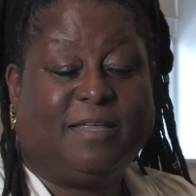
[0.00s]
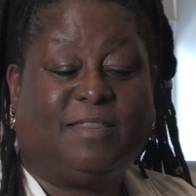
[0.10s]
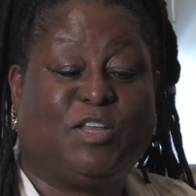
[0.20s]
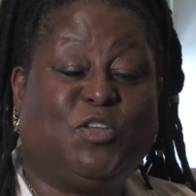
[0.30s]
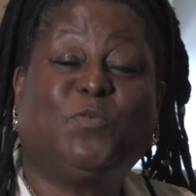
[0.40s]

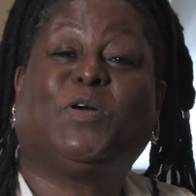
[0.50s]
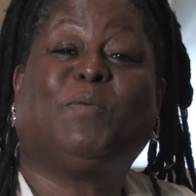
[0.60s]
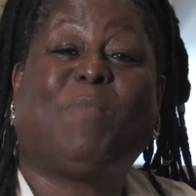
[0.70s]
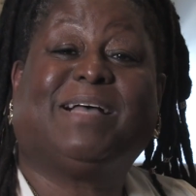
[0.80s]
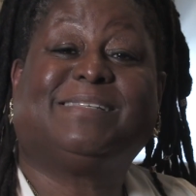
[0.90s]
then you were in
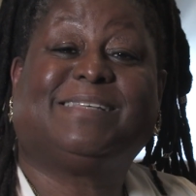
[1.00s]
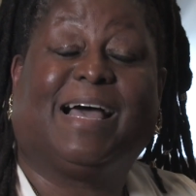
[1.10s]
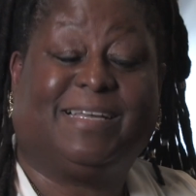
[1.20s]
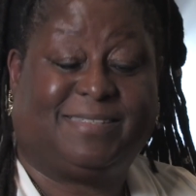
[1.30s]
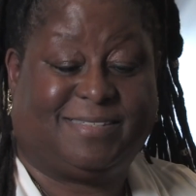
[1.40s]
my
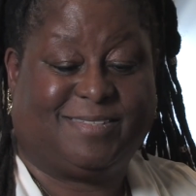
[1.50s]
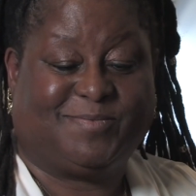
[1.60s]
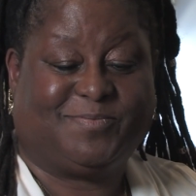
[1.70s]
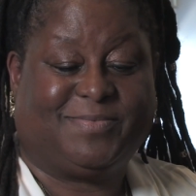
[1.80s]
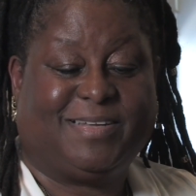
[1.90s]
sights
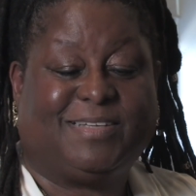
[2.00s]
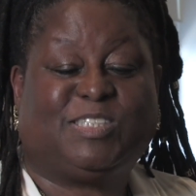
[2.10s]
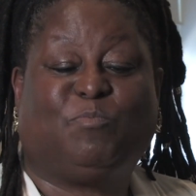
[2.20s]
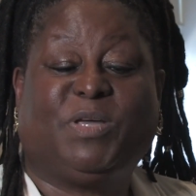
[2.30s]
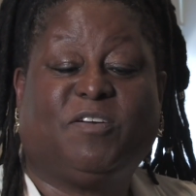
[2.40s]

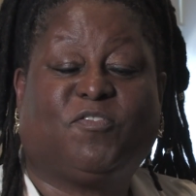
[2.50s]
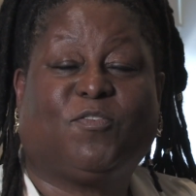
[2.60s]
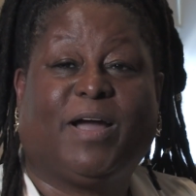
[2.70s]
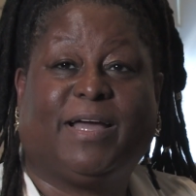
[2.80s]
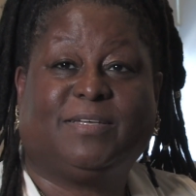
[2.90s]
to be a
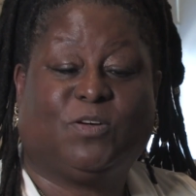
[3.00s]
friend,